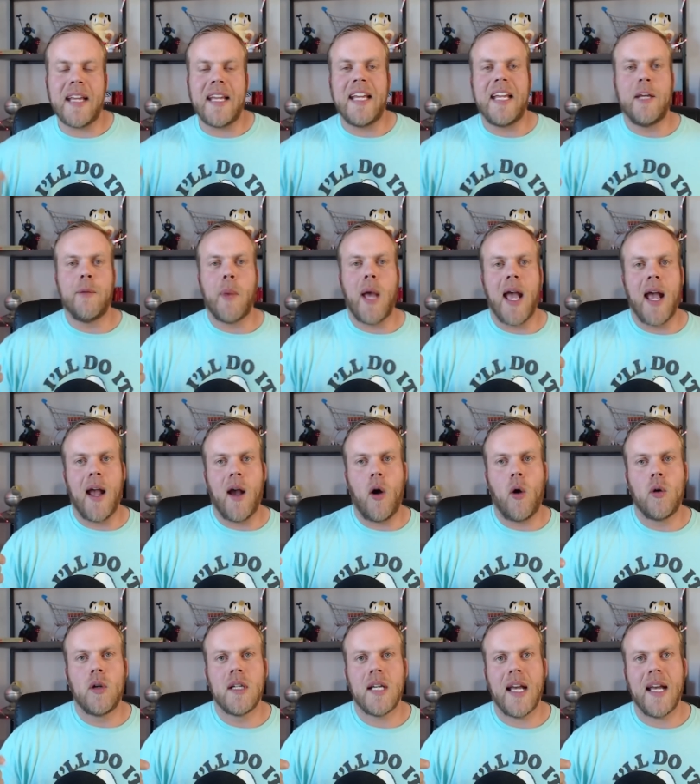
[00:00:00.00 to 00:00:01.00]

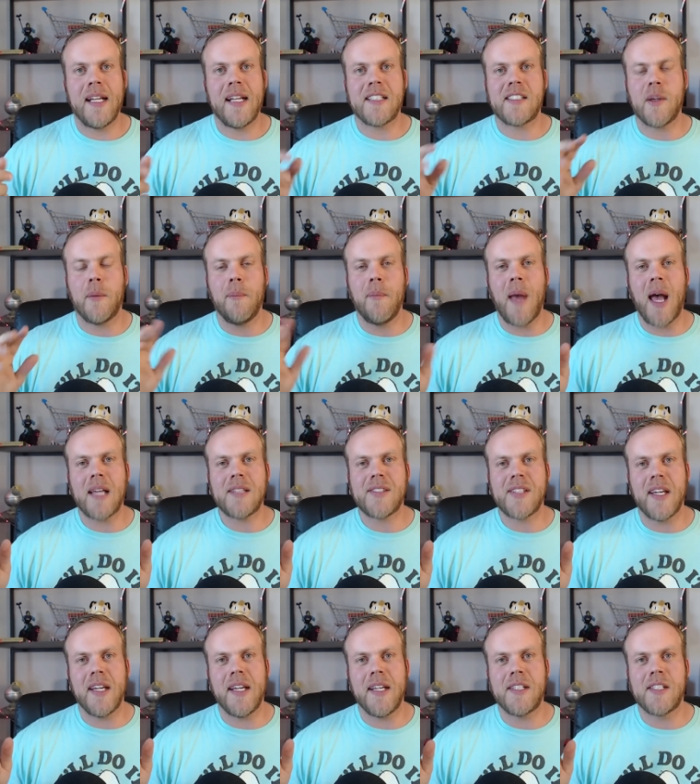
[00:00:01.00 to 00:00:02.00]
email and it's a
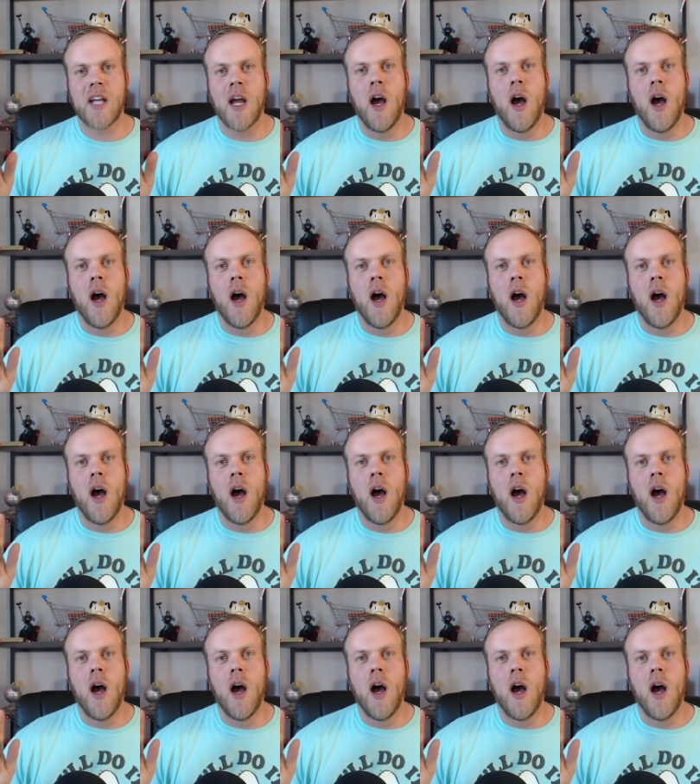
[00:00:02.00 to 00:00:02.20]
message